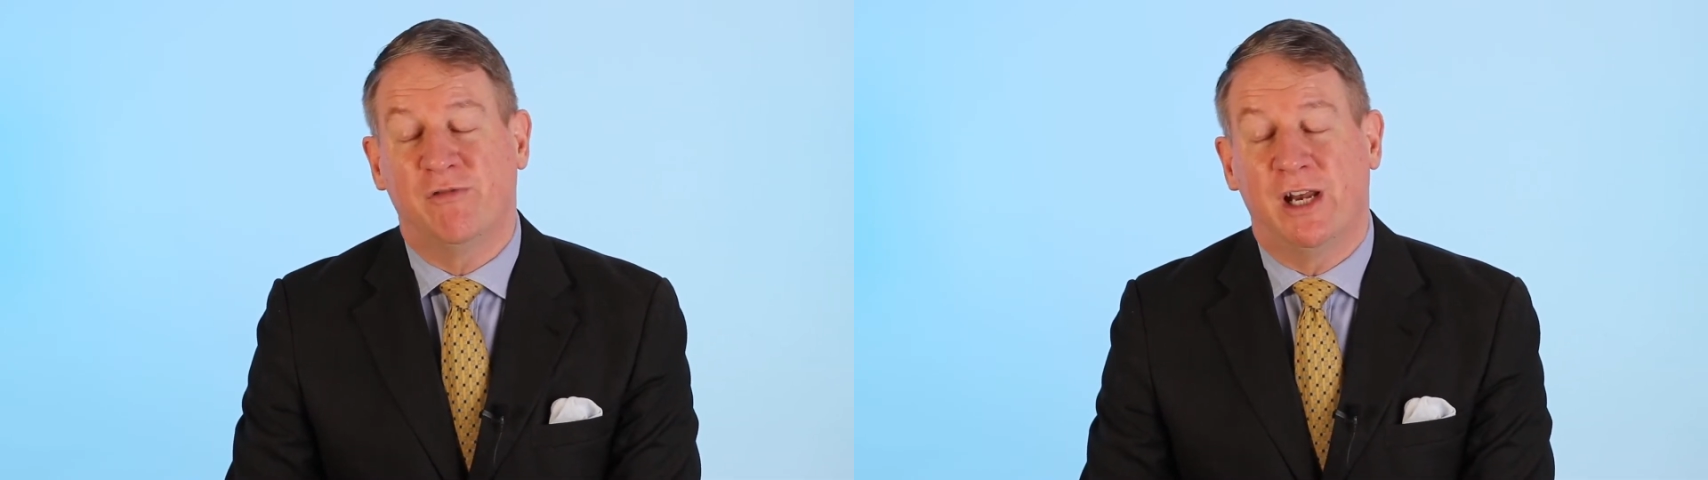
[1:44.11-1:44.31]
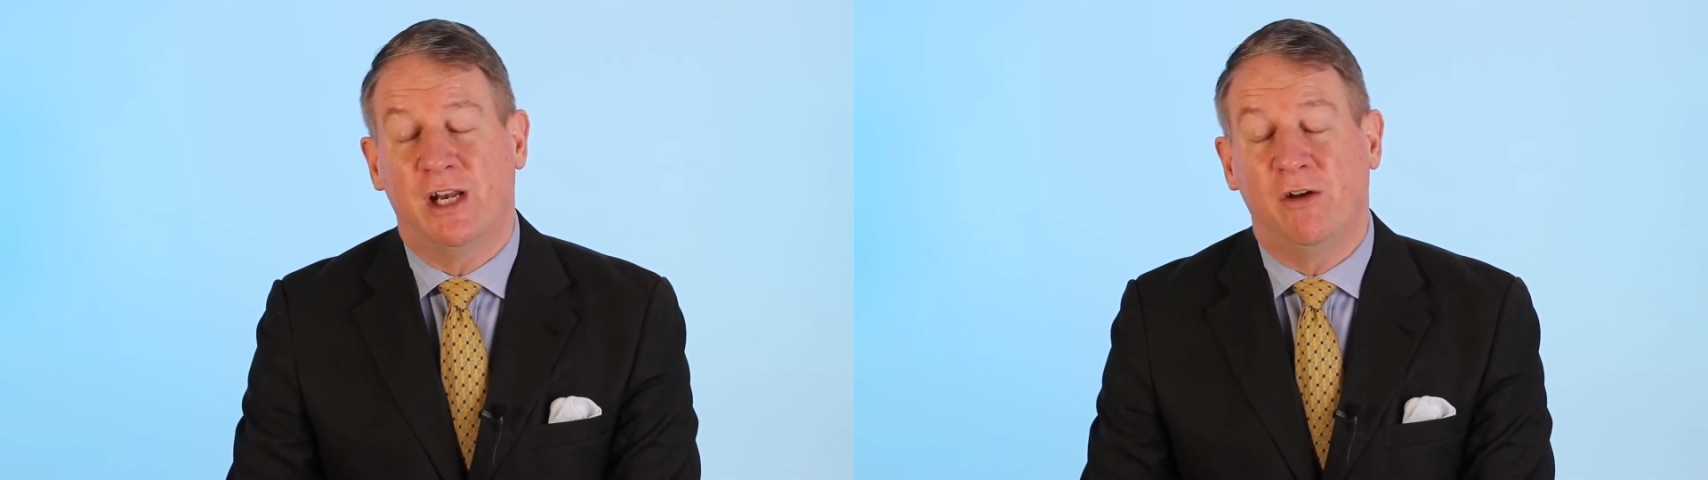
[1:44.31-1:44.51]

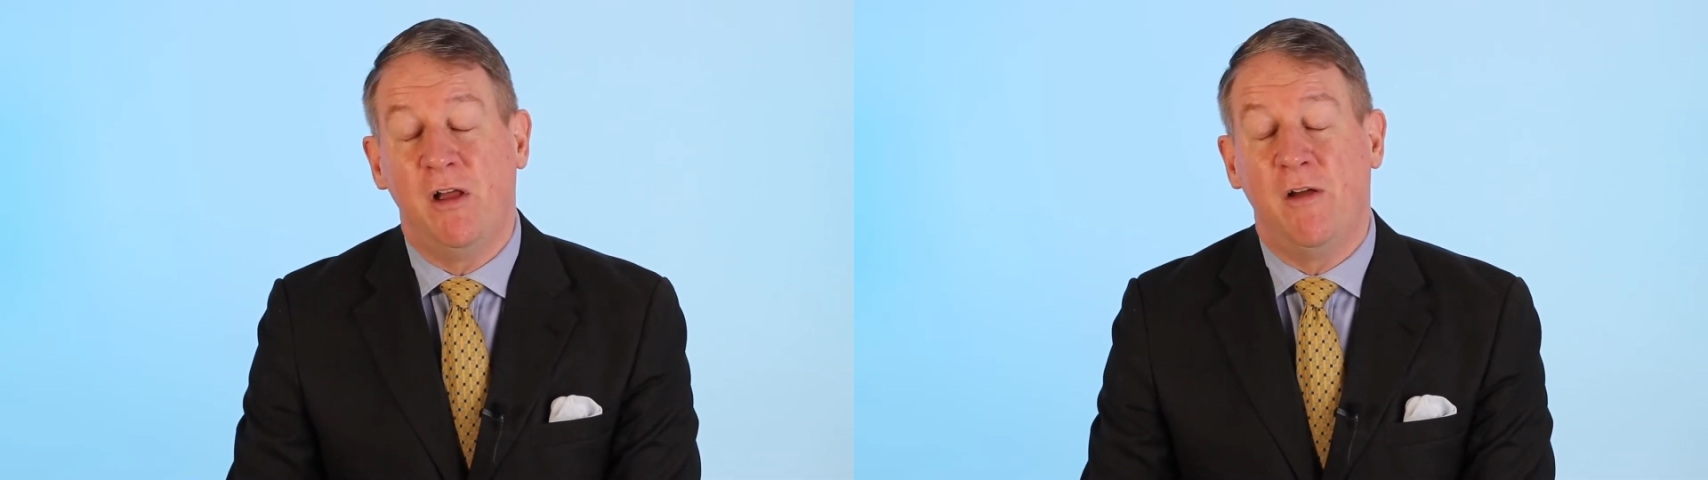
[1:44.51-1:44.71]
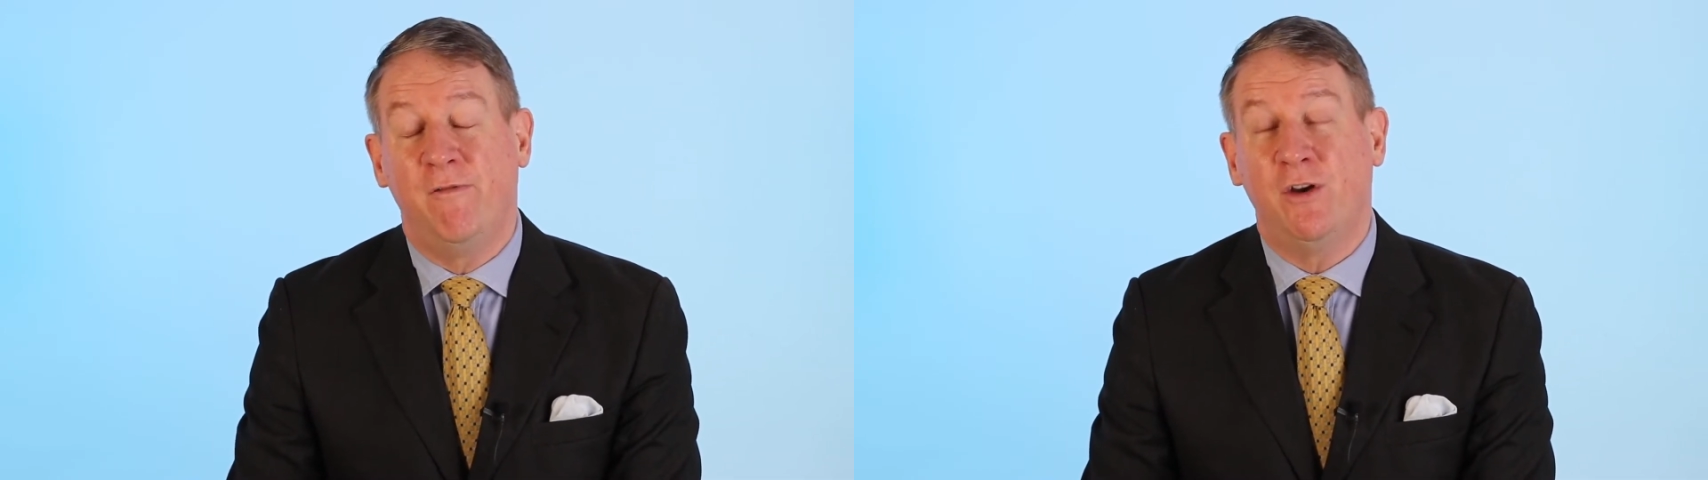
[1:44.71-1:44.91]

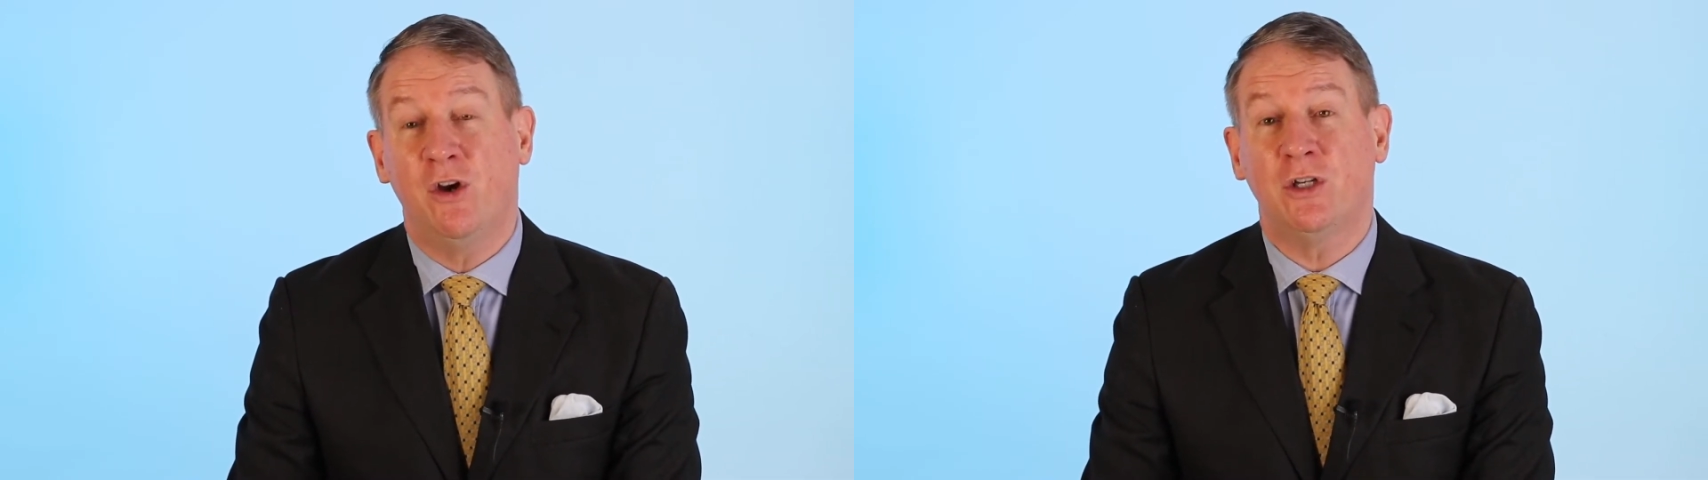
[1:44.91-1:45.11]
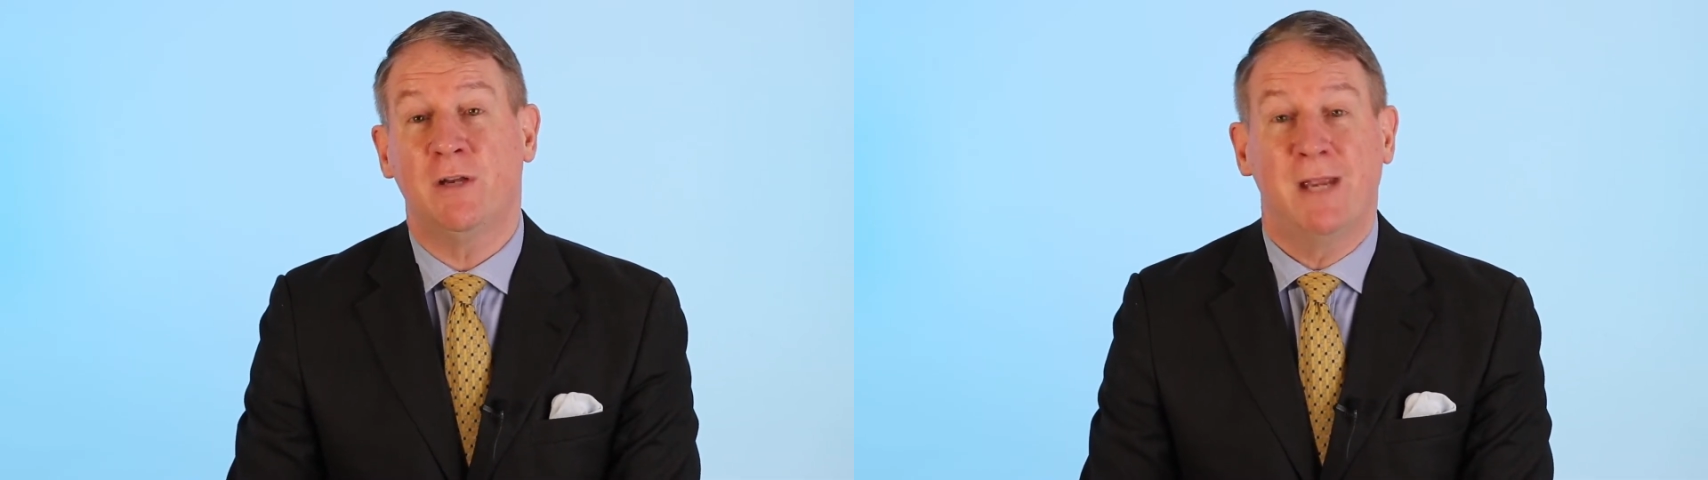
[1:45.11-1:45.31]
Farnell forgot to